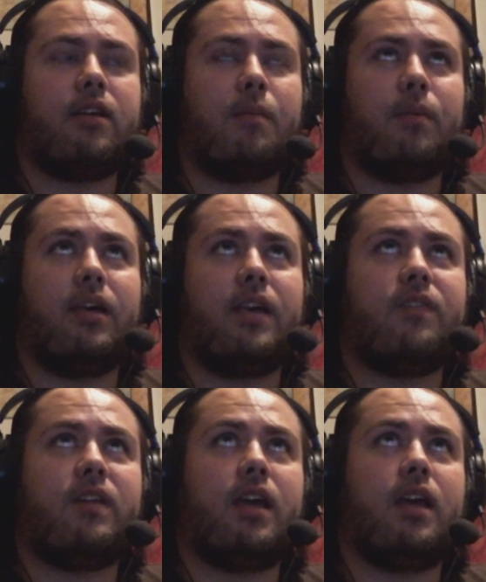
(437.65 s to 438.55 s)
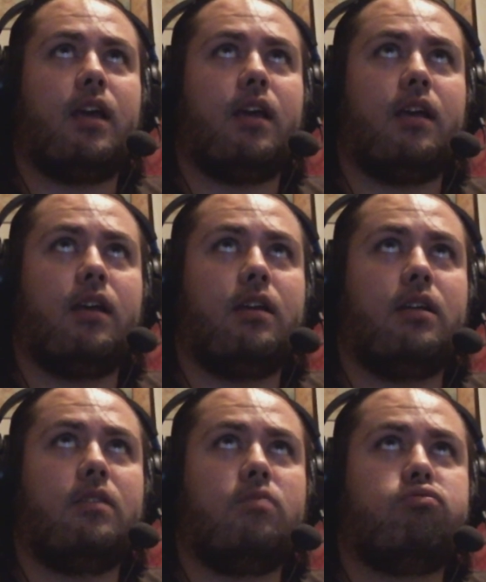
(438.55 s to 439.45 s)
I'm gonna give
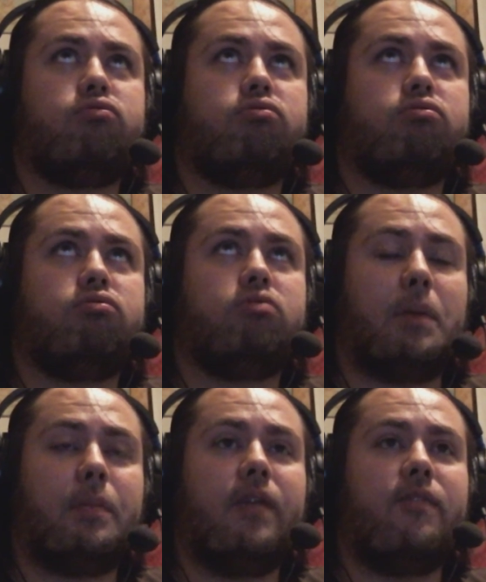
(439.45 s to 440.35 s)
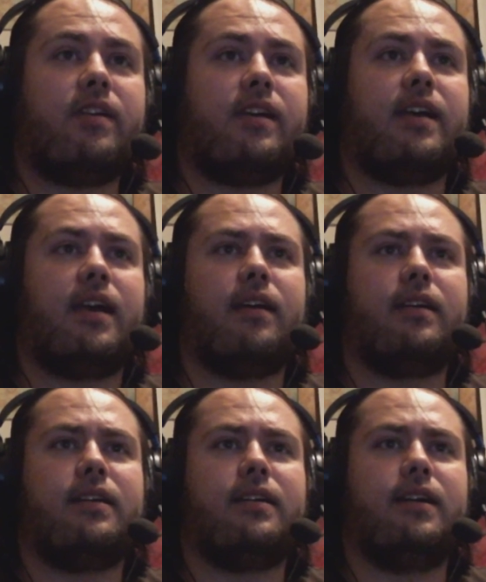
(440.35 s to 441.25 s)
it I'm giving it
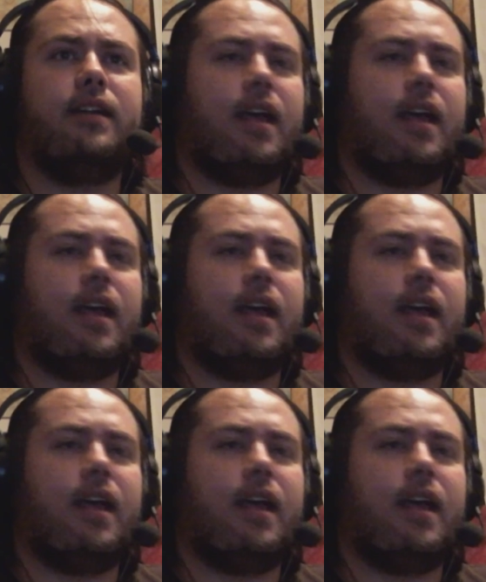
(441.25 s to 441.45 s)
an